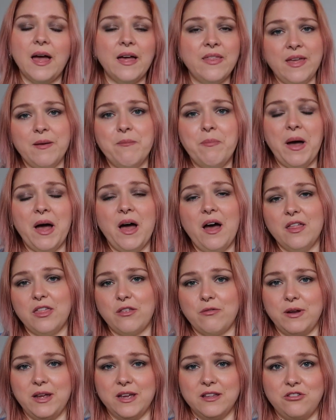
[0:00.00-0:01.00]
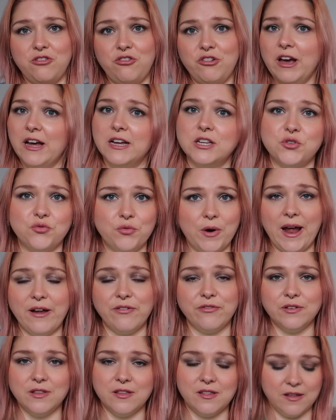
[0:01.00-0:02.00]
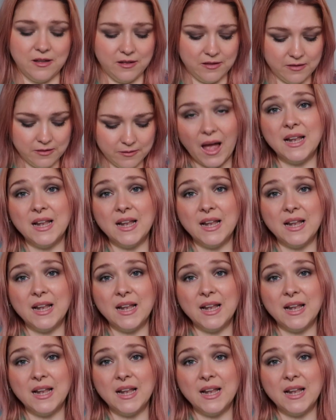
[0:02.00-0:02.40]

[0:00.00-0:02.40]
And then part three is just references,